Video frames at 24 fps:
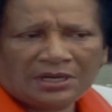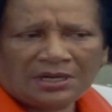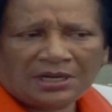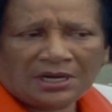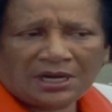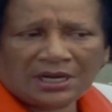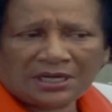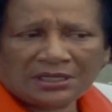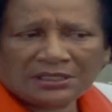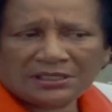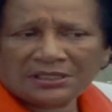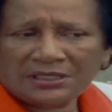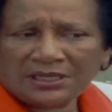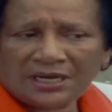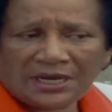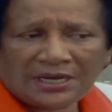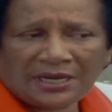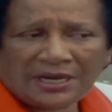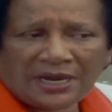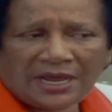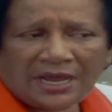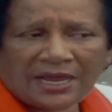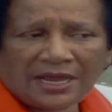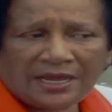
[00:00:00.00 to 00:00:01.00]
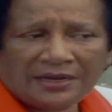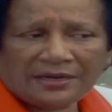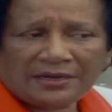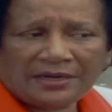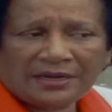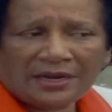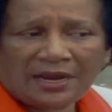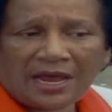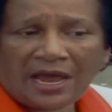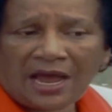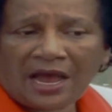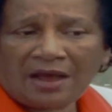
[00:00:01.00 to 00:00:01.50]
other than that,
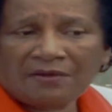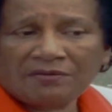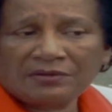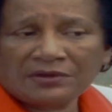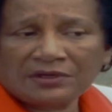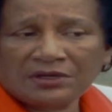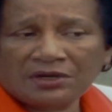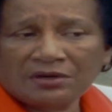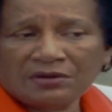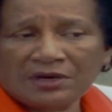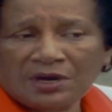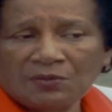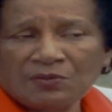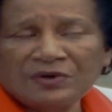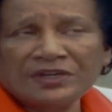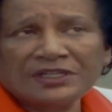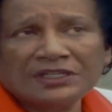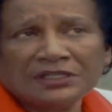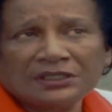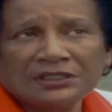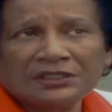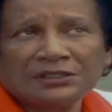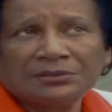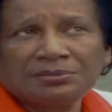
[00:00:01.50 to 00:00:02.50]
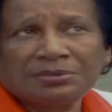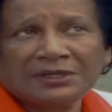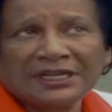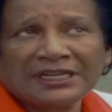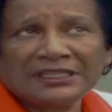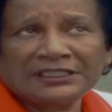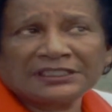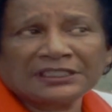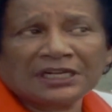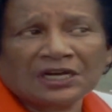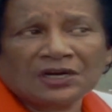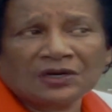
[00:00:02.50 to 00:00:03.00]
I went to a little
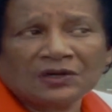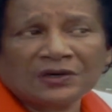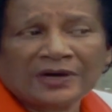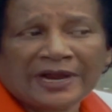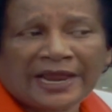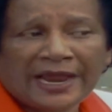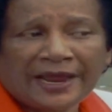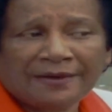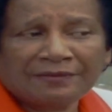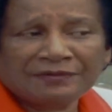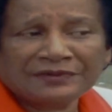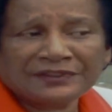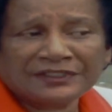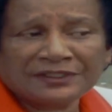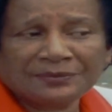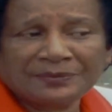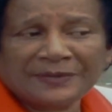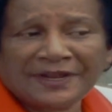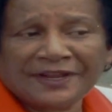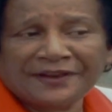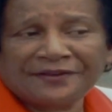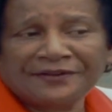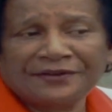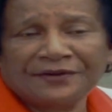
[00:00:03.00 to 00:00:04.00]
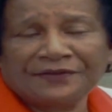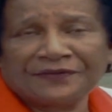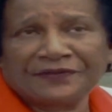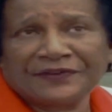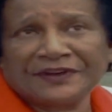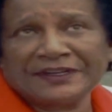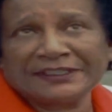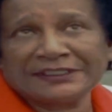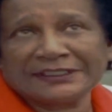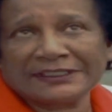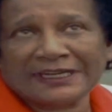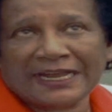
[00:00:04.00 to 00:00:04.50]
place called Hammersmith, and the
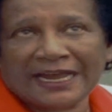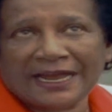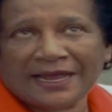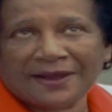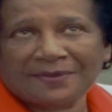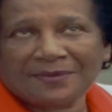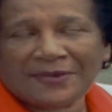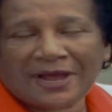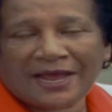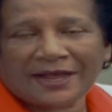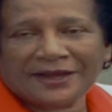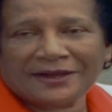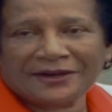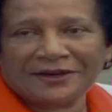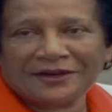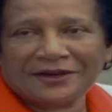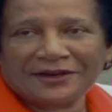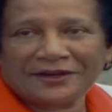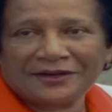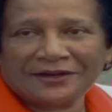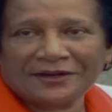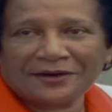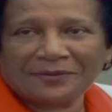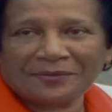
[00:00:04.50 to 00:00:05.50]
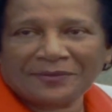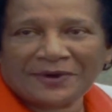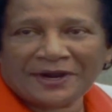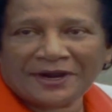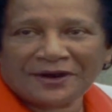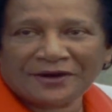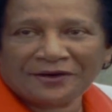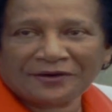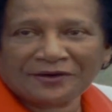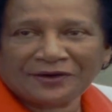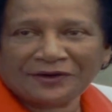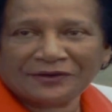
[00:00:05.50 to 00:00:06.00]
first time I heard
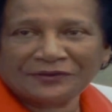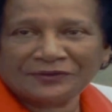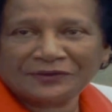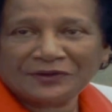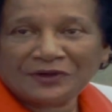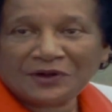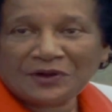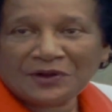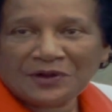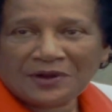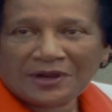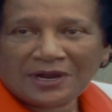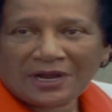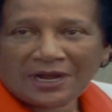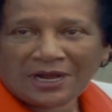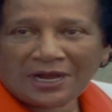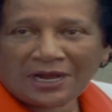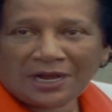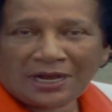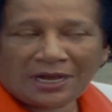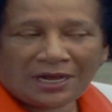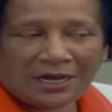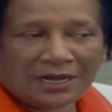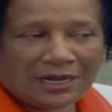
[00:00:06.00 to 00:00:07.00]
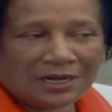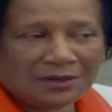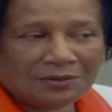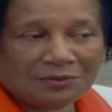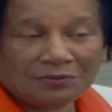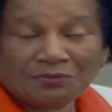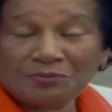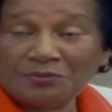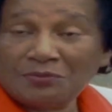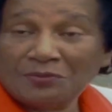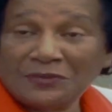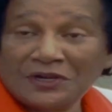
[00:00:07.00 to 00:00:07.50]
American
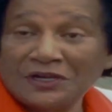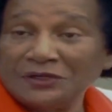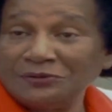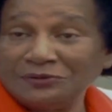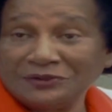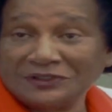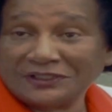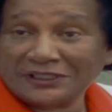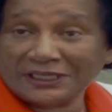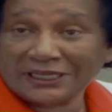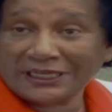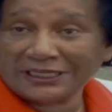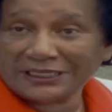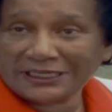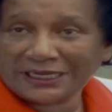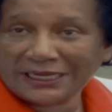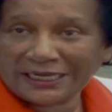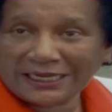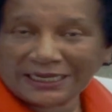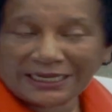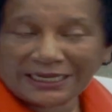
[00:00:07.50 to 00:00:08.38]
music,